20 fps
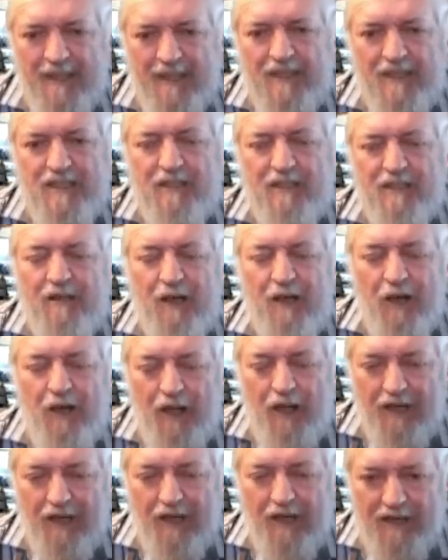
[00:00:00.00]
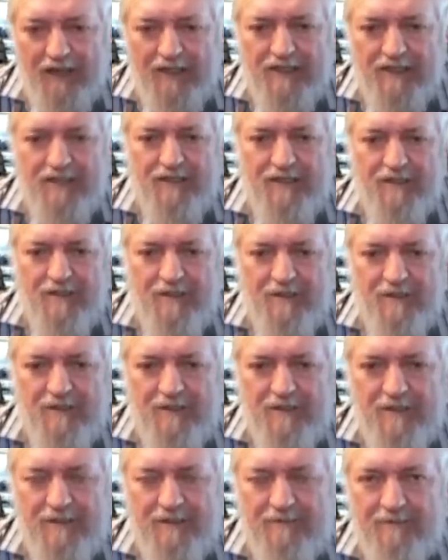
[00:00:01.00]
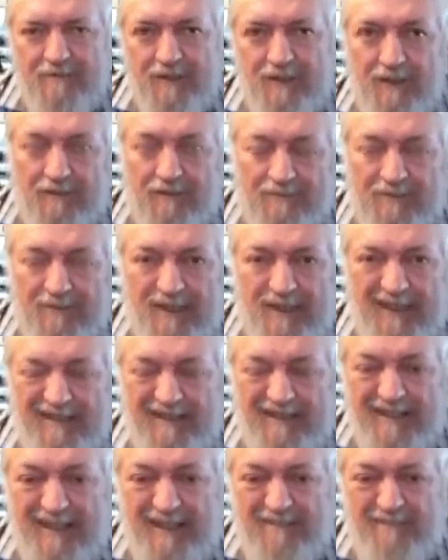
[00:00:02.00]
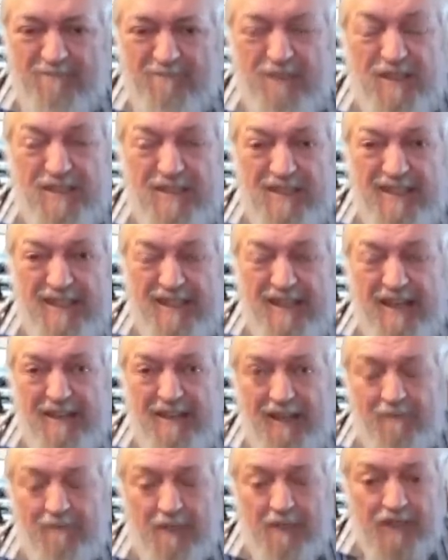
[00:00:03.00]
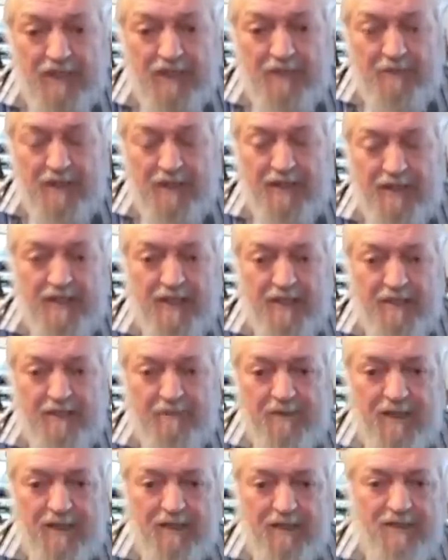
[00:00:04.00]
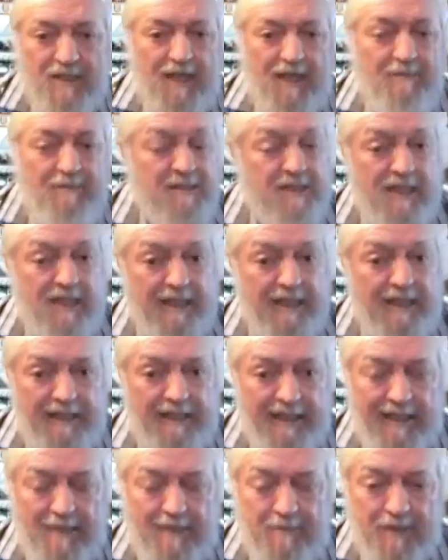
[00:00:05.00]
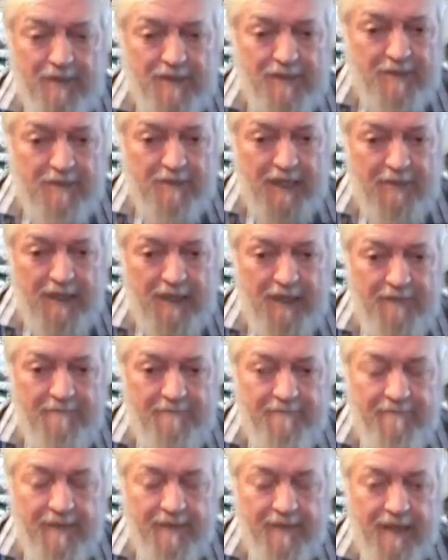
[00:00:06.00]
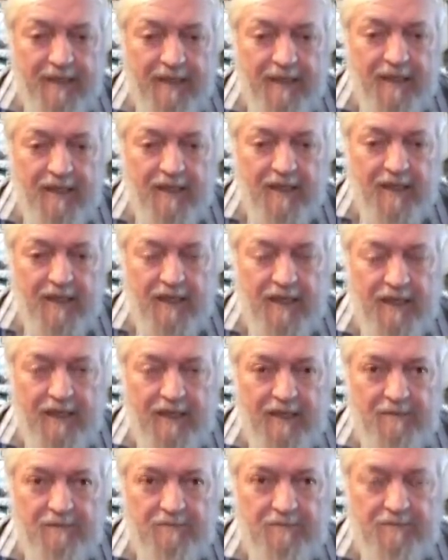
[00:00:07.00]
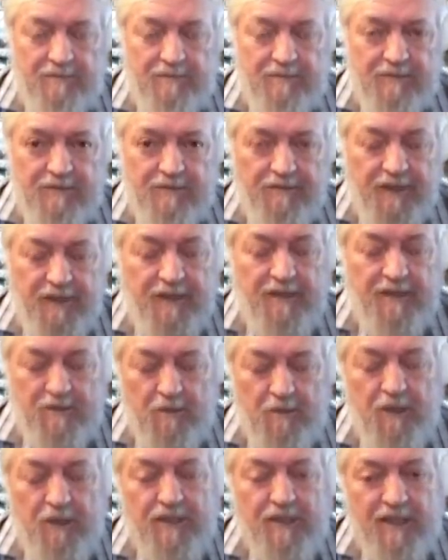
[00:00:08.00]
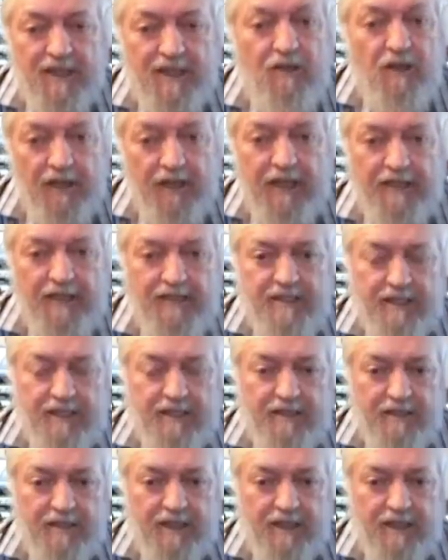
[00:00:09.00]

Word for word: So a lot of us, well, I personally don't have much experience. I'm a lucky person, maybe. In fact, it's worse. I can't get sick.